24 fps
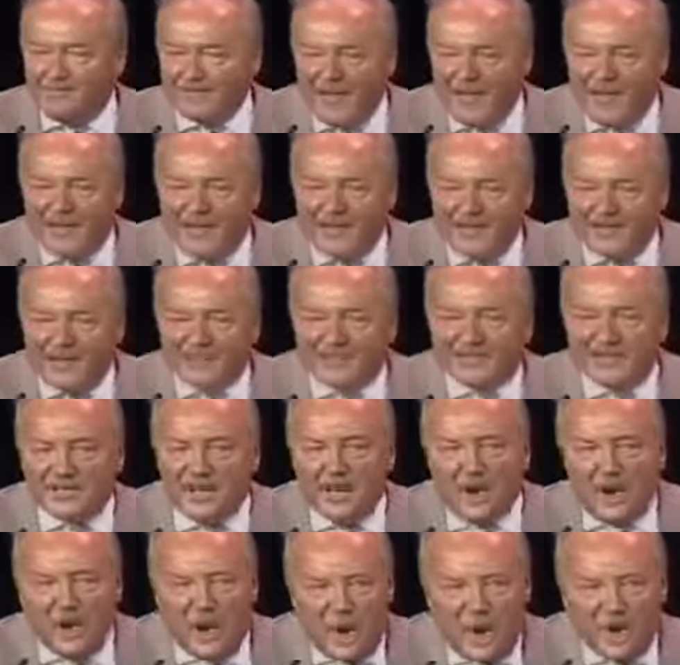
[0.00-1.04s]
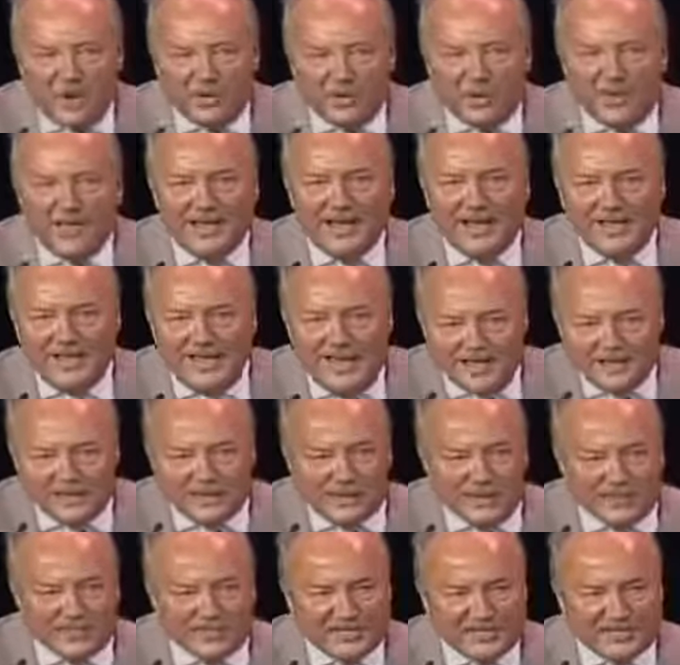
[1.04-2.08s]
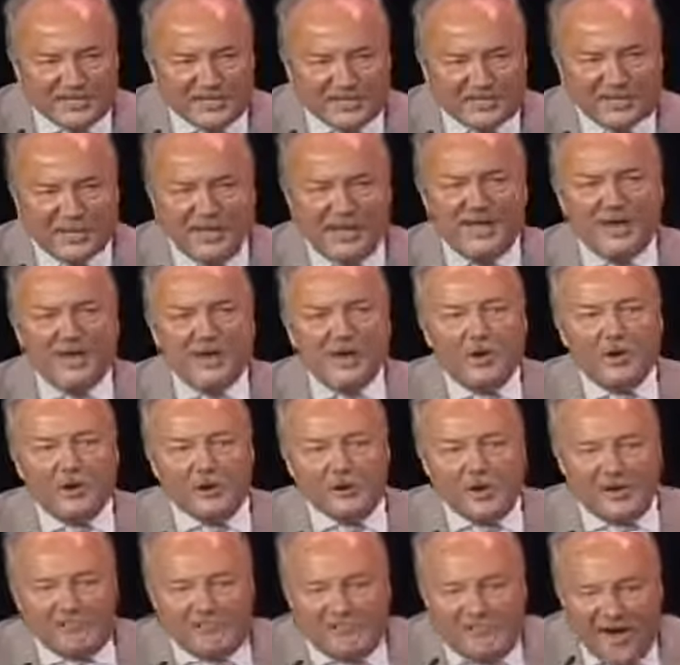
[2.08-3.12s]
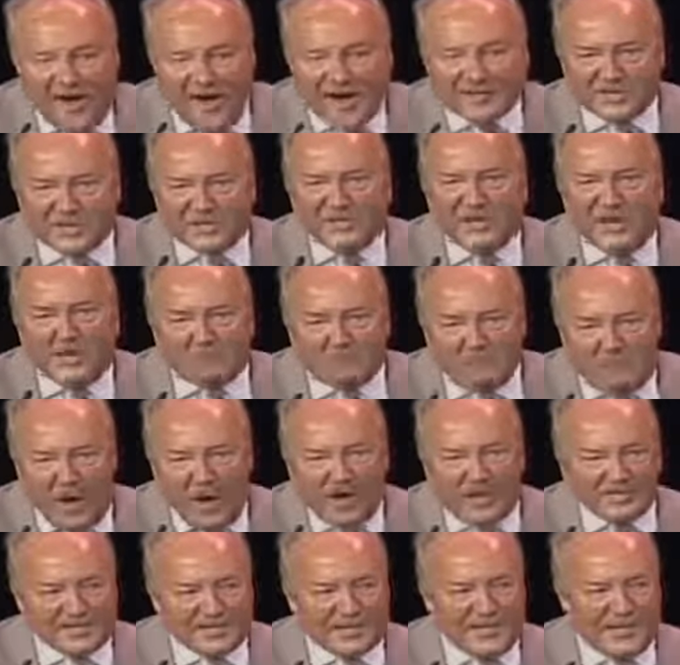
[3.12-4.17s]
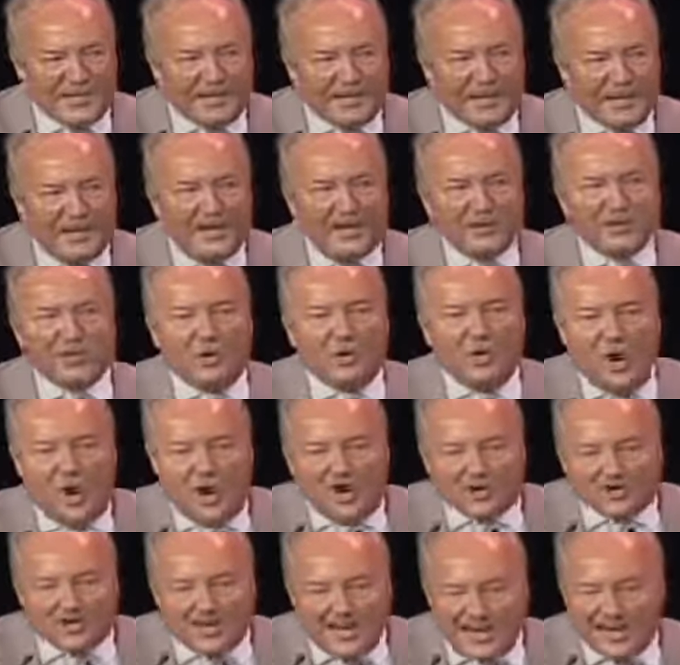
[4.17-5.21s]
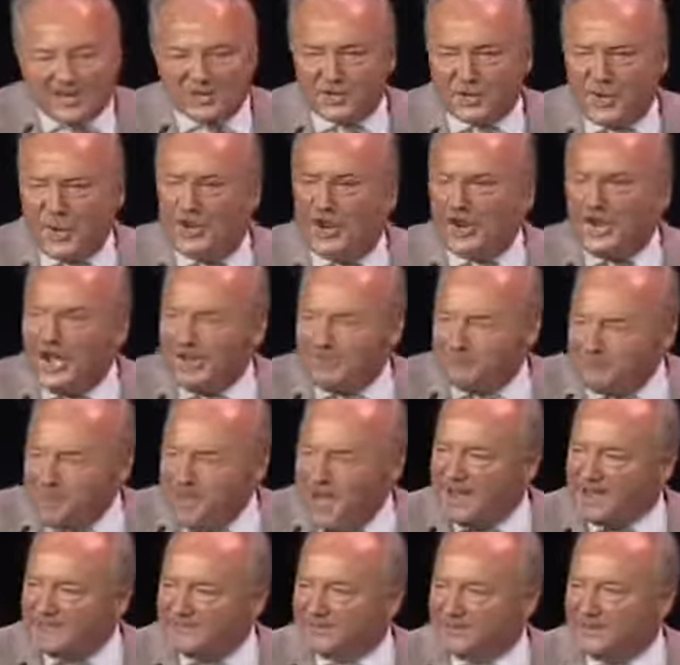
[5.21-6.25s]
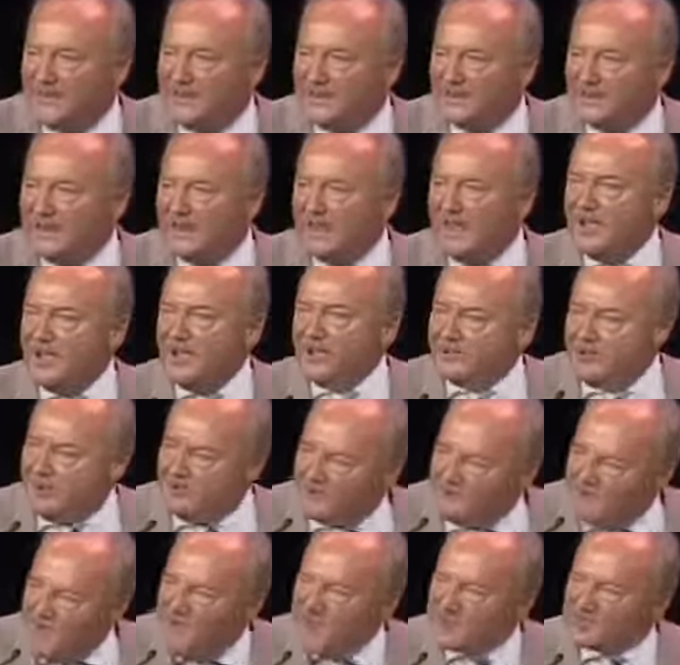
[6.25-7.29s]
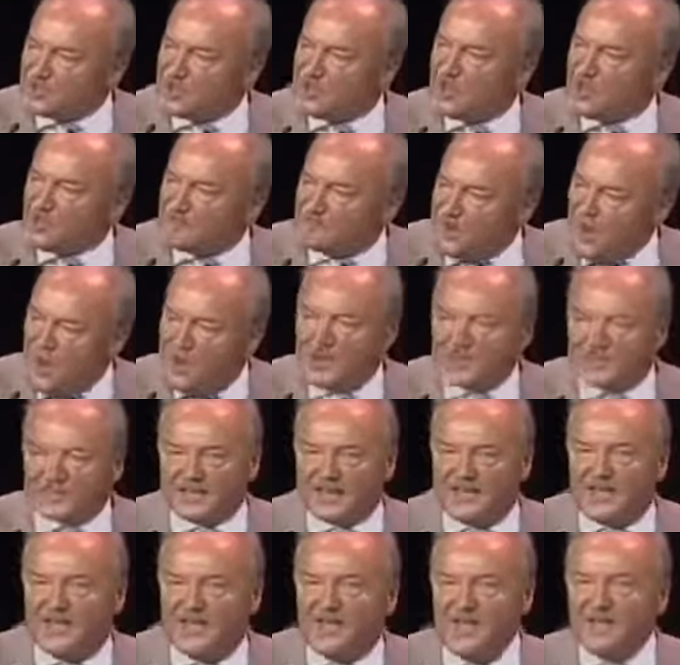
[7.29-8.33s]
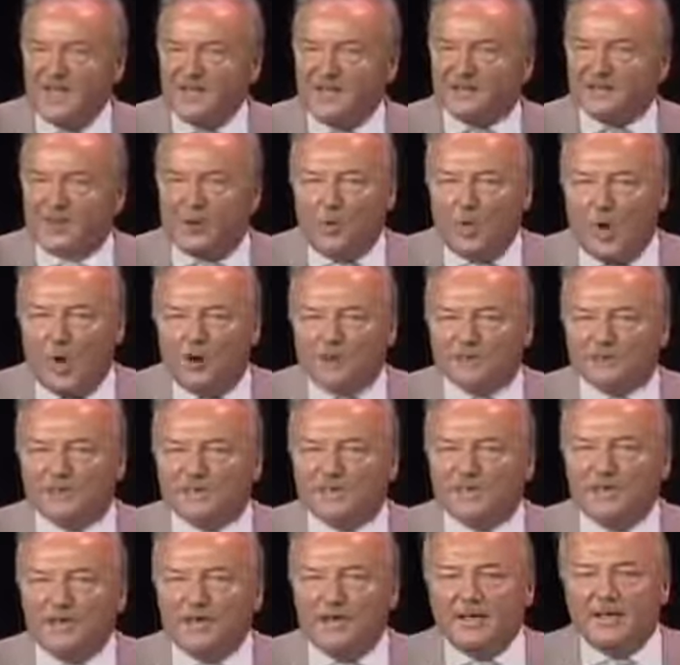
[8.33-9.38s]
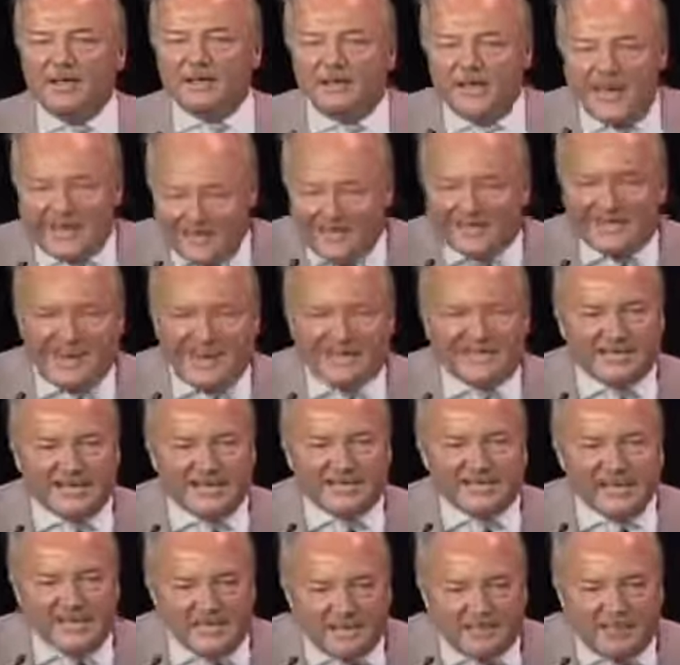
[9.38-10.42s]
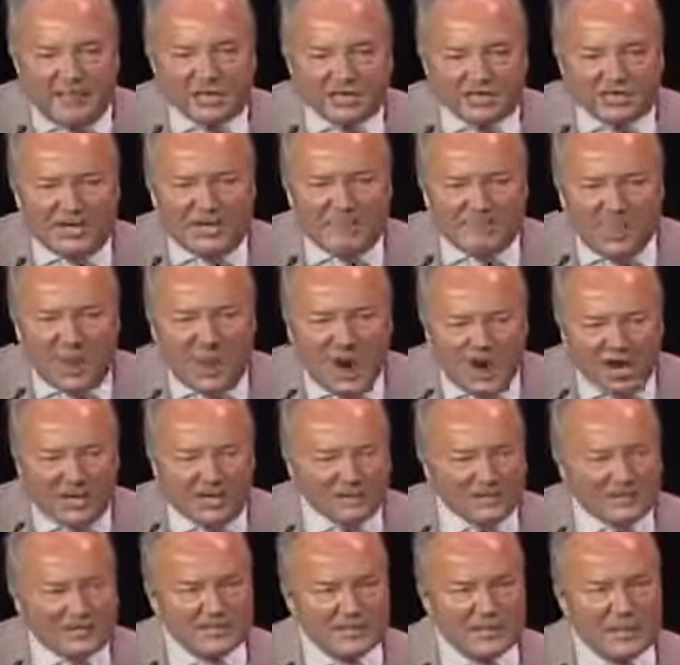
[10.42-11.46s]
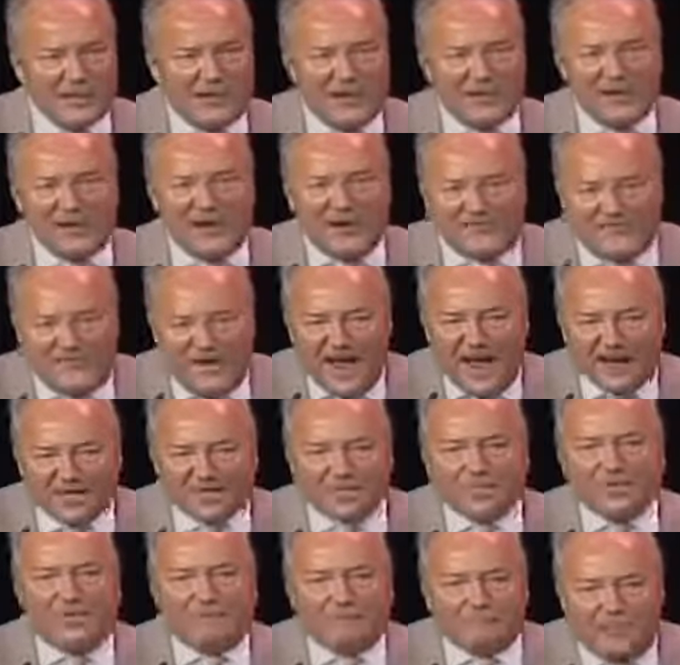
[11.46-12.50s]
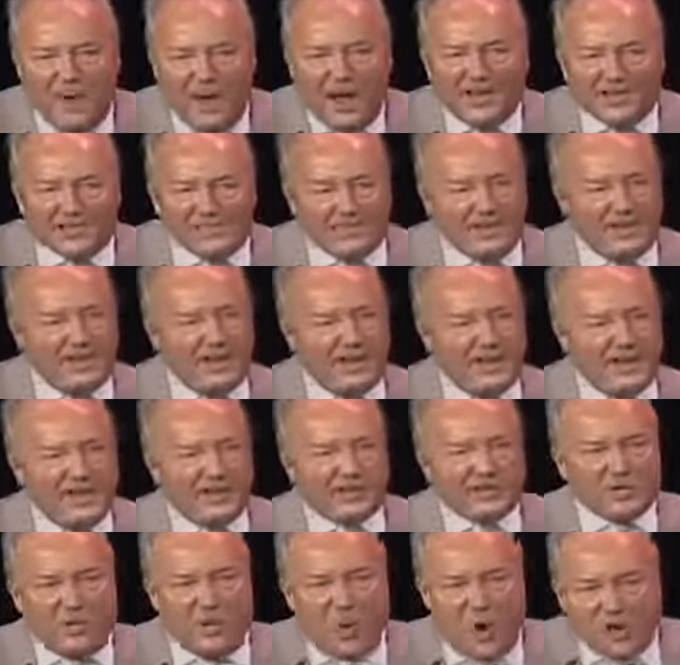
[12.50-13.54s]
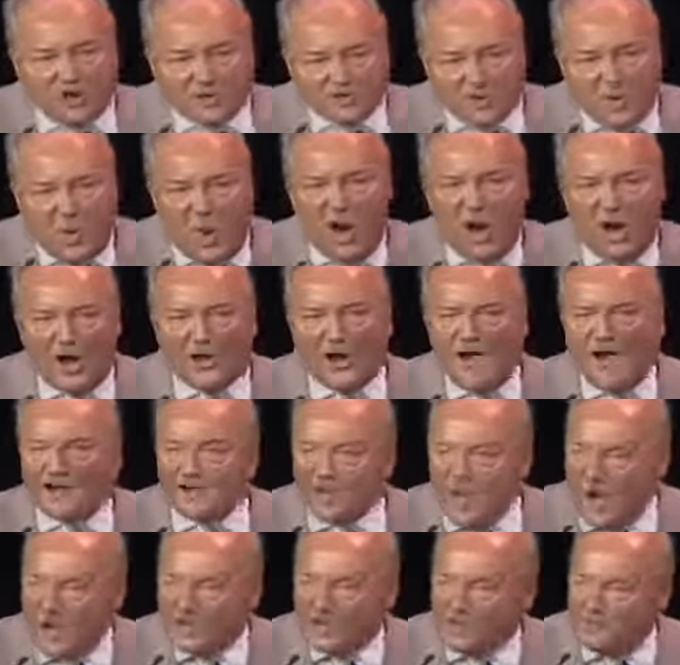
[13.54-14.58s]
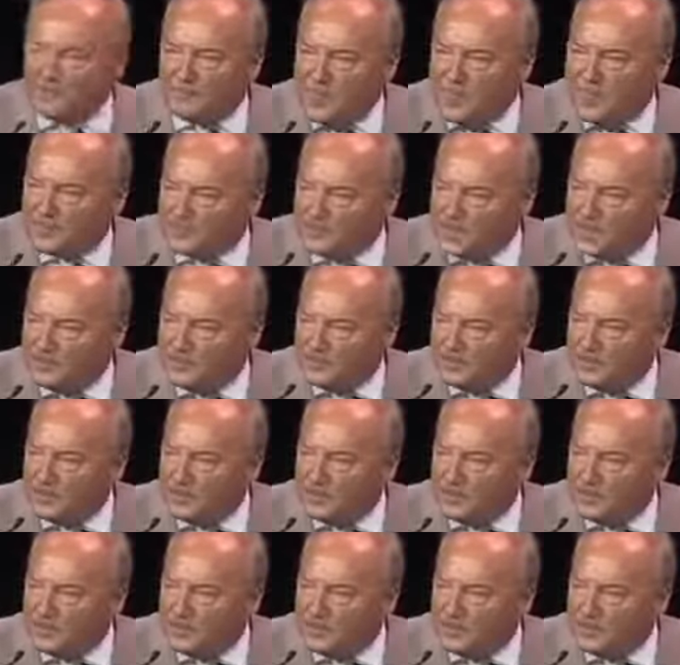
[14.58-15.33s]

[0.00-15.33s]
In America's own interests. Reverse your policy towards Israel and Palestine. Reverse your policy towards dictators in the Muslim world. Reverse your policy towards war and occupation.